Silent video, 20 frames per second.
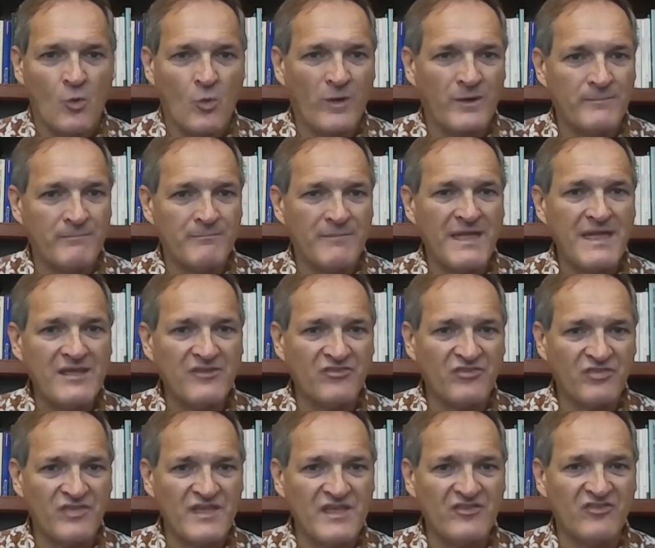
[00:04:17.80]
What
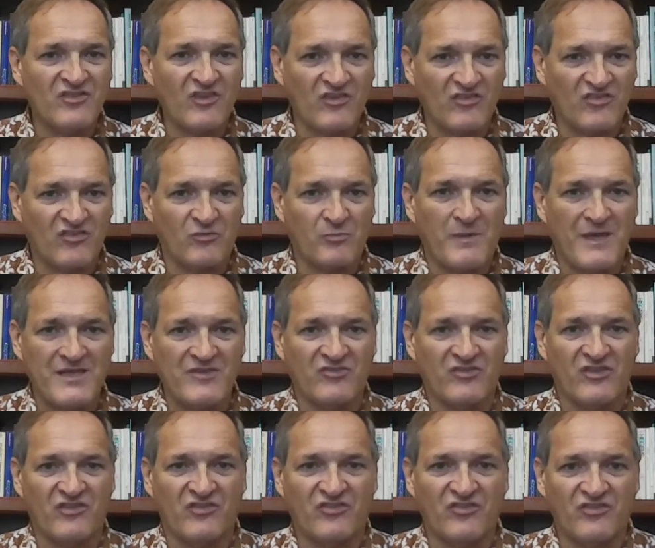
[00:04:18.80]
makes these
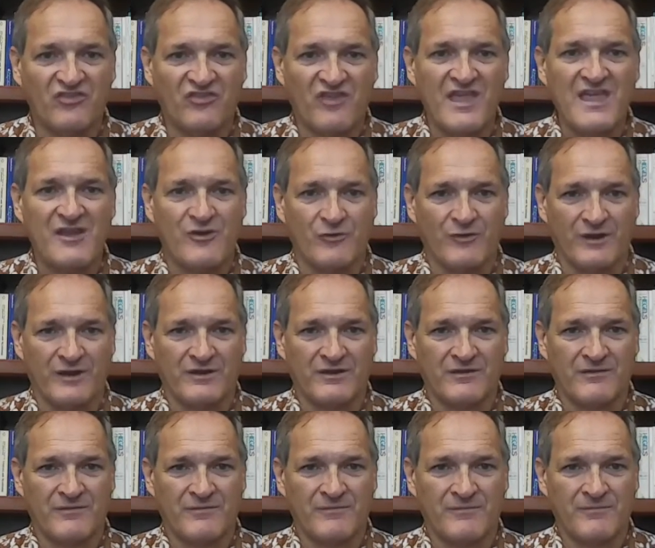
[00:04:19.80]
spaces sacred
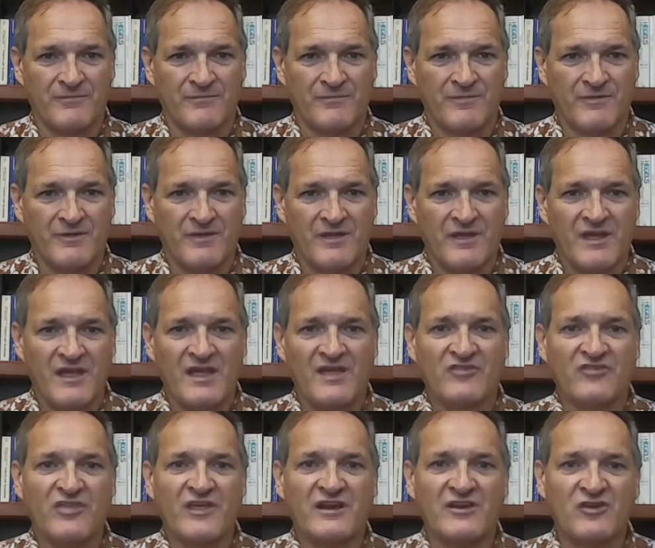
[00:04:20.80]

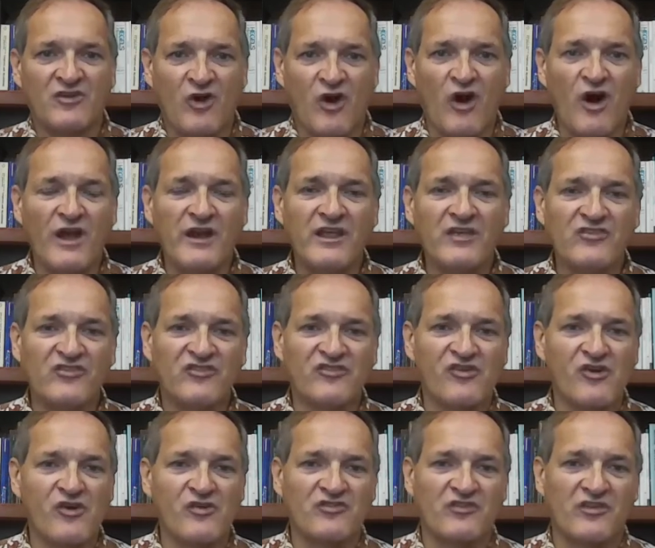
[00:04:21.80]
is that God has
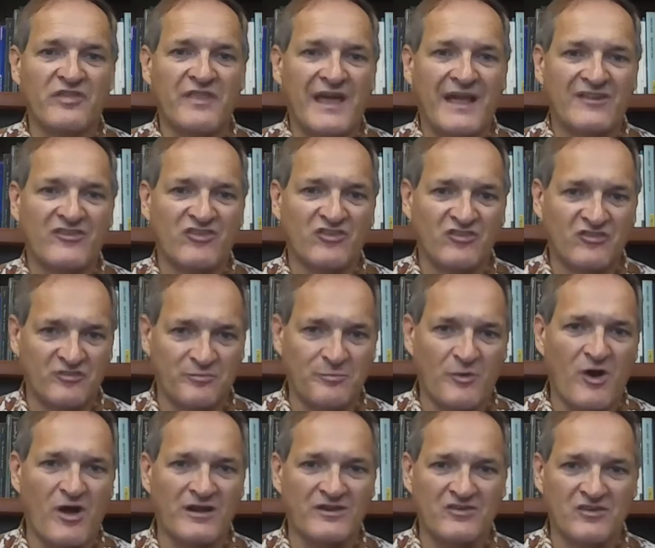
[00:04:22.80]
chosen that
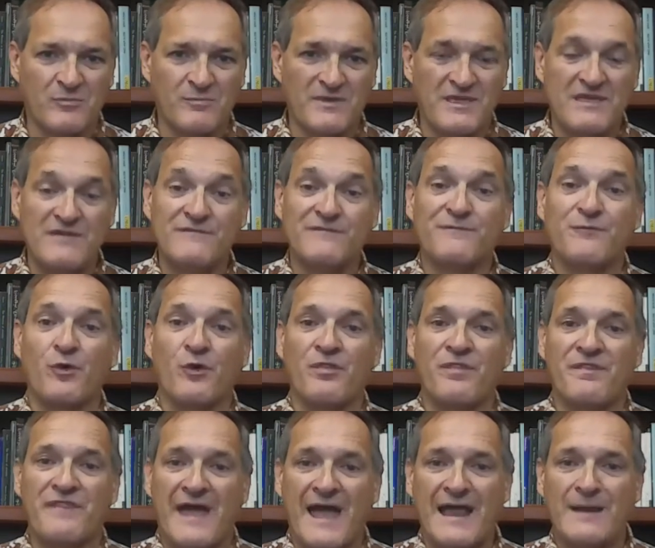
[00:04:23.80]
spot to be, for
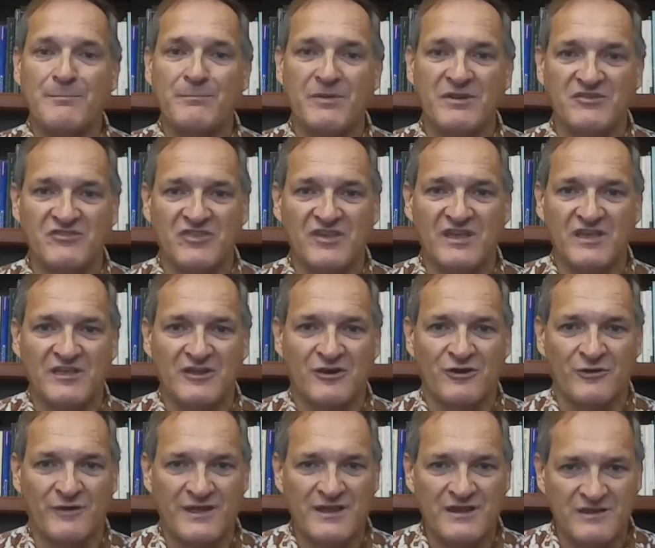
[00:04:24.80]
that
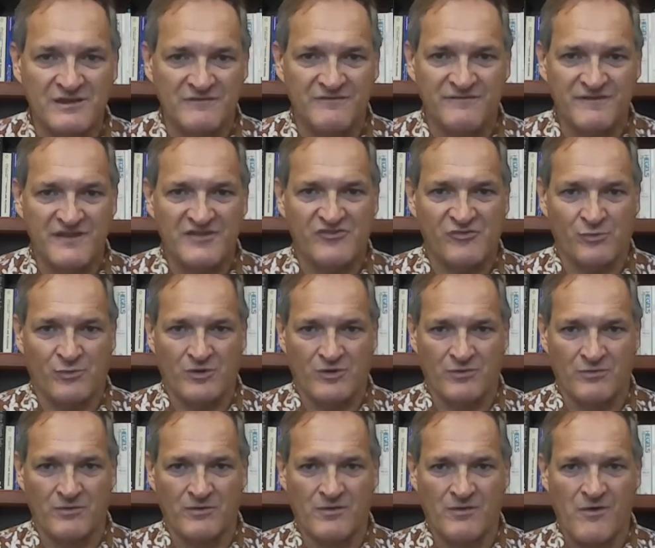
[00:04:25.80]
particular
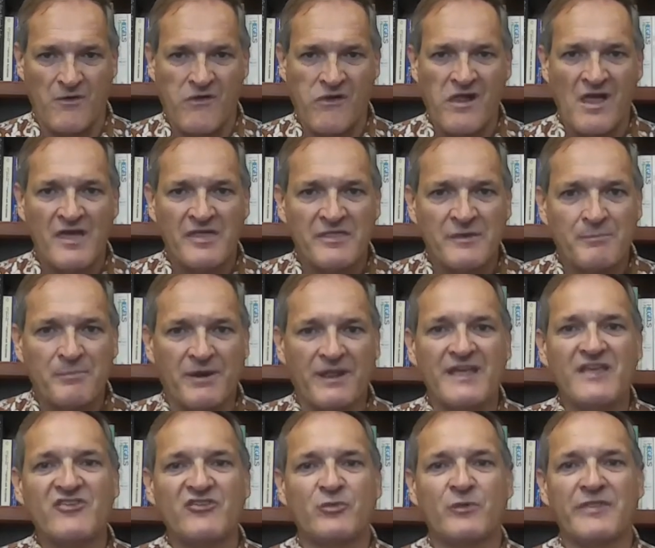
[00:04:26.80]
individual, the
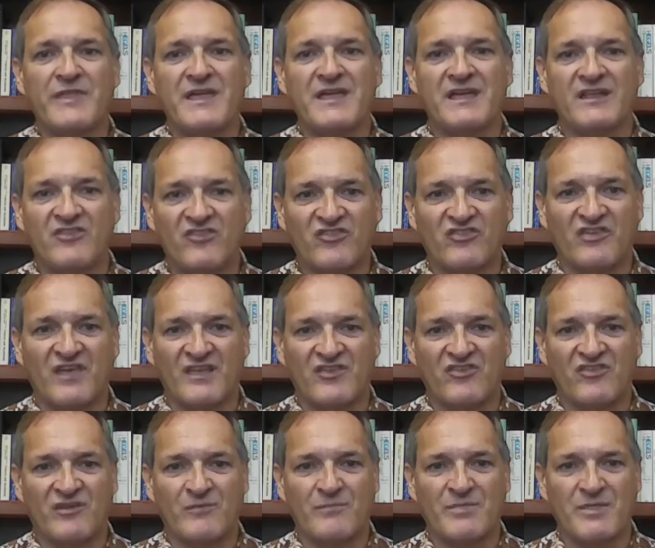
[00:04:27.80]
place where they can
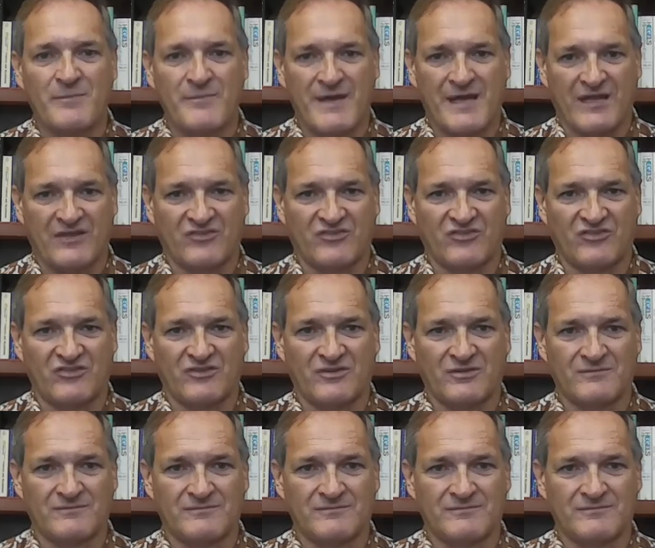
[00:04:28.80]
sense him the best.